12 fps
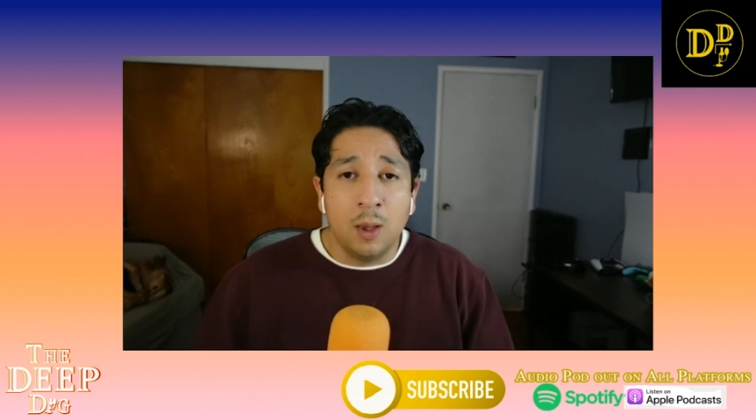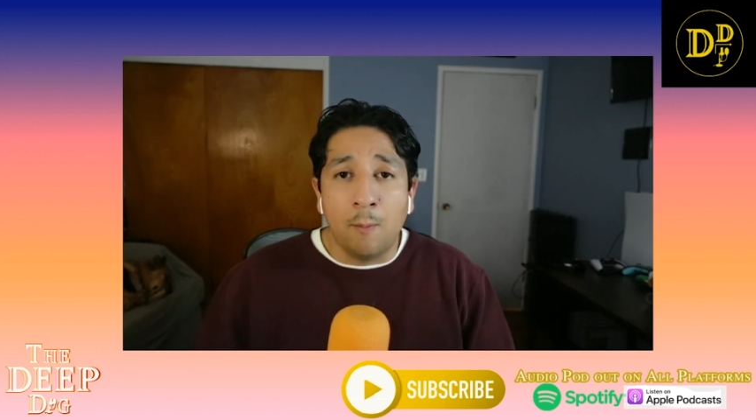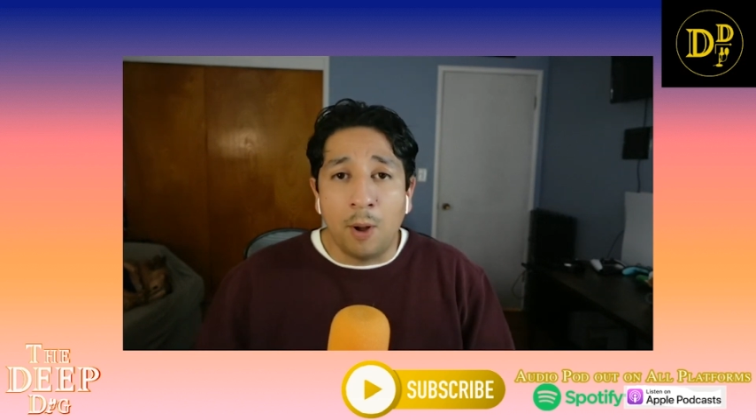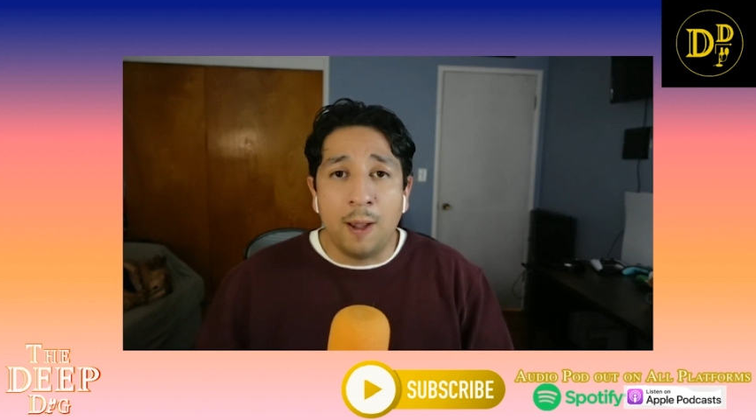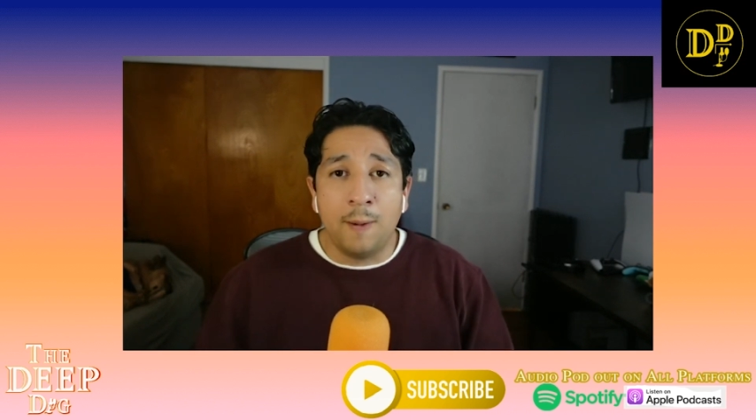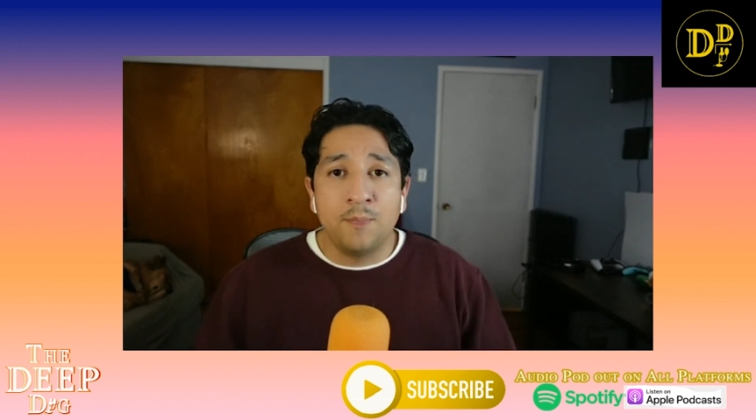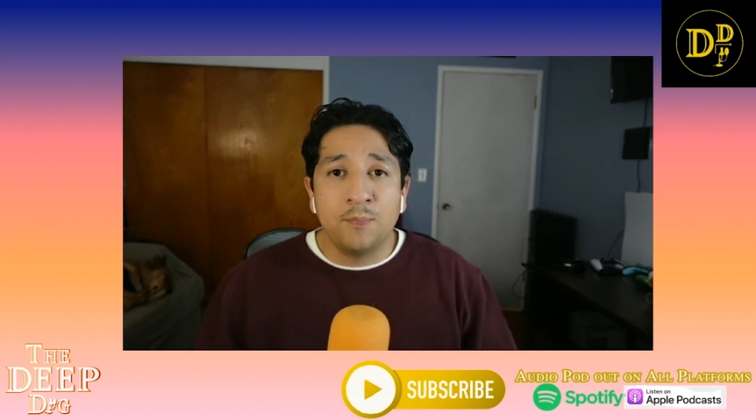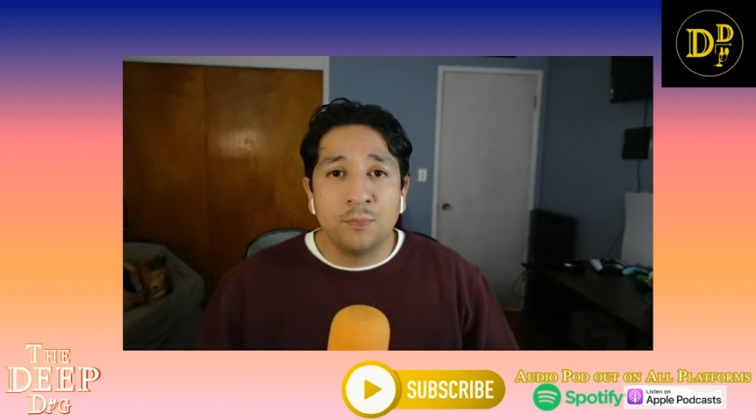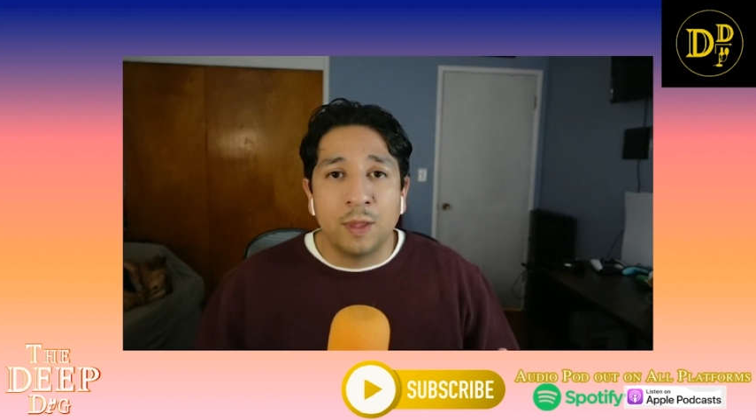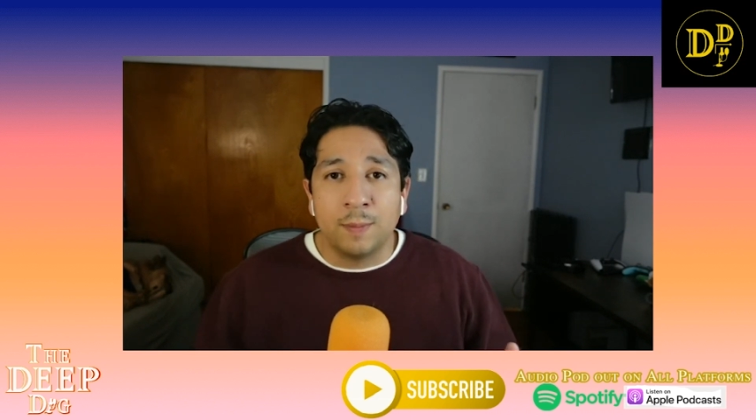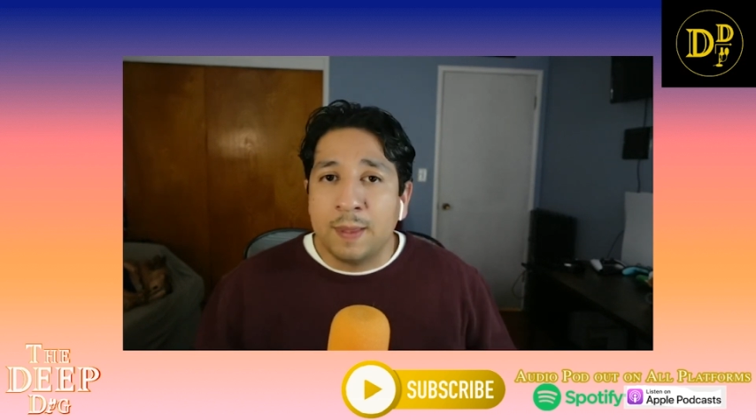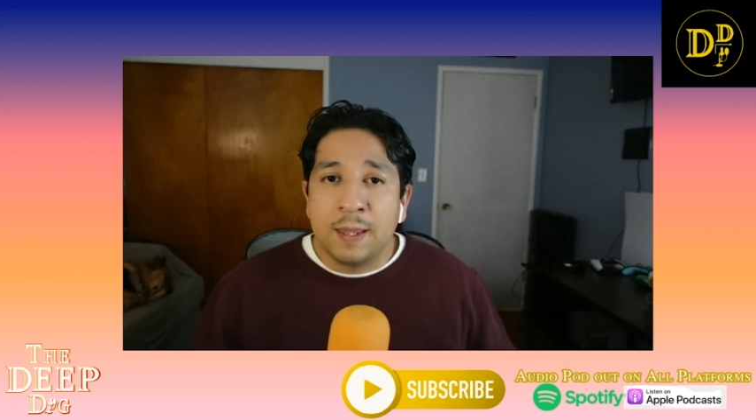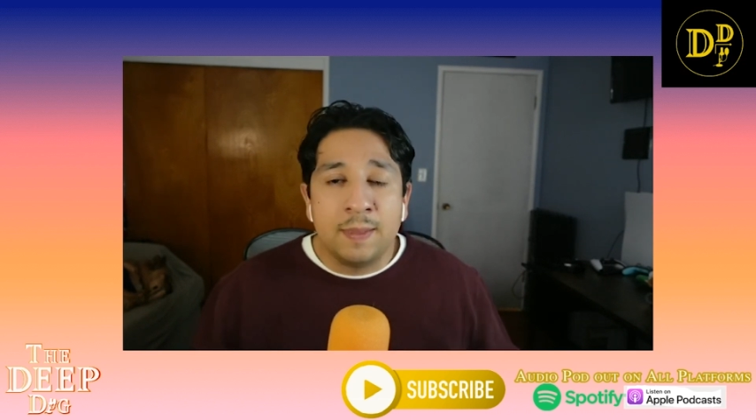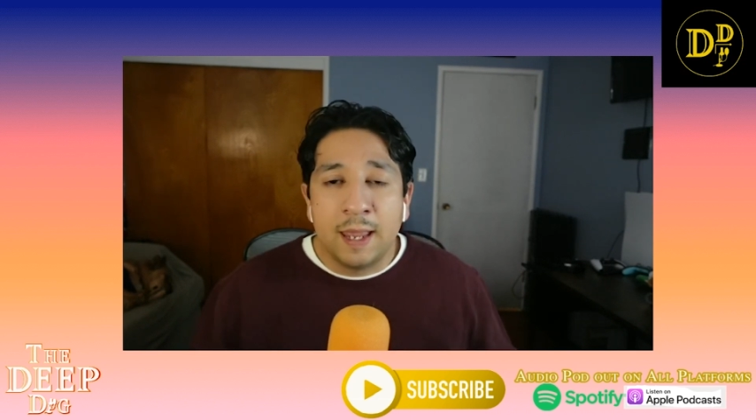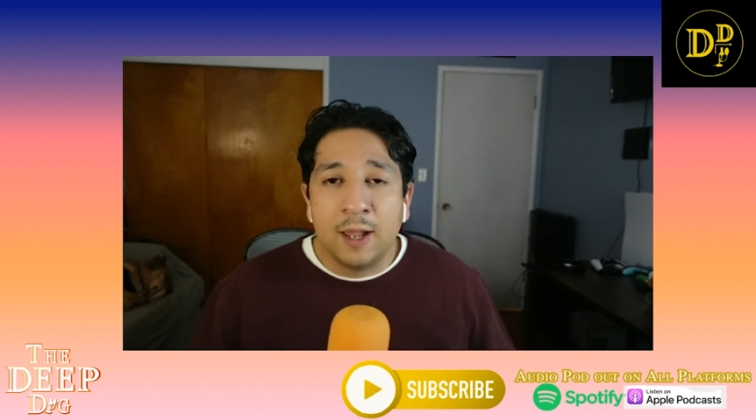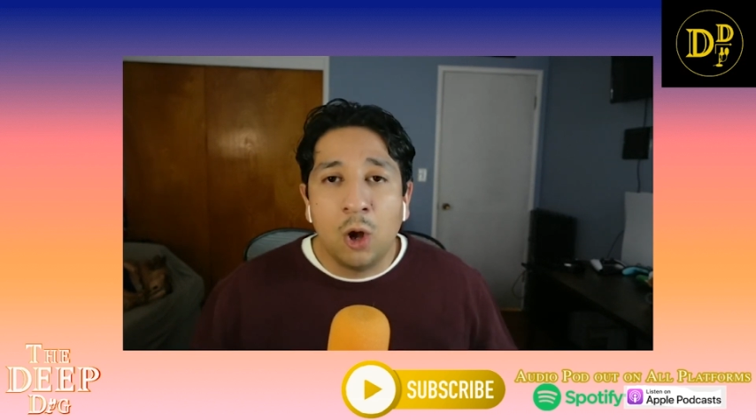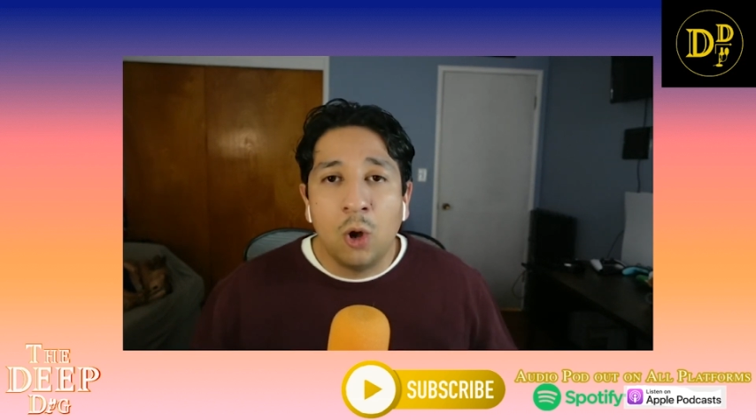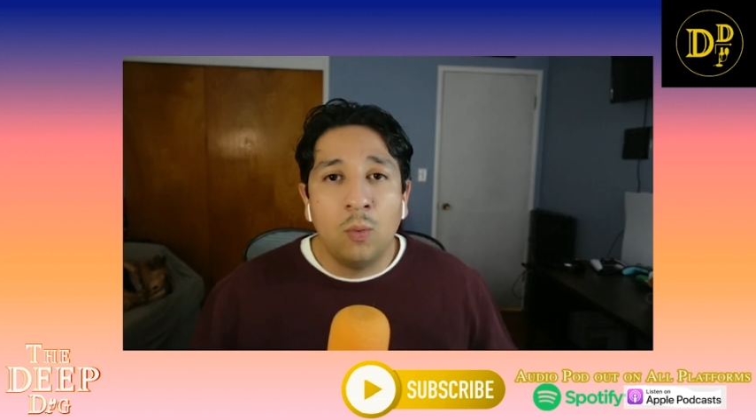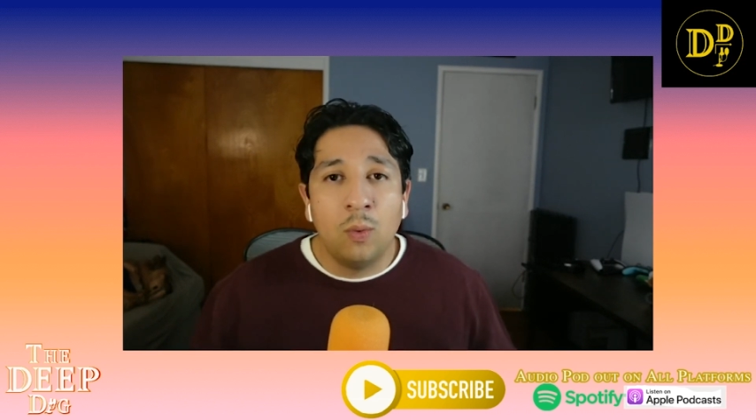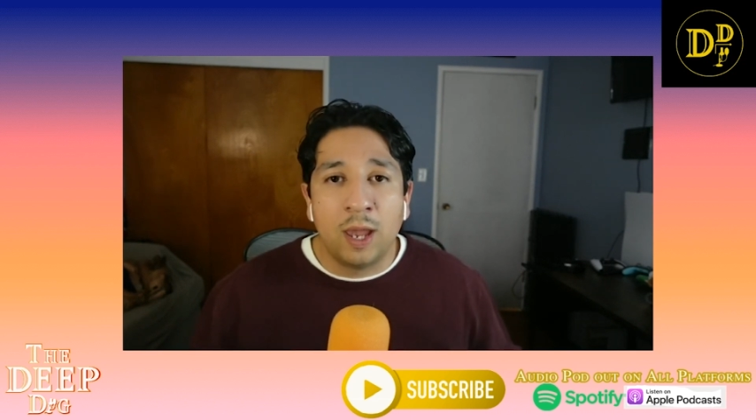But then they go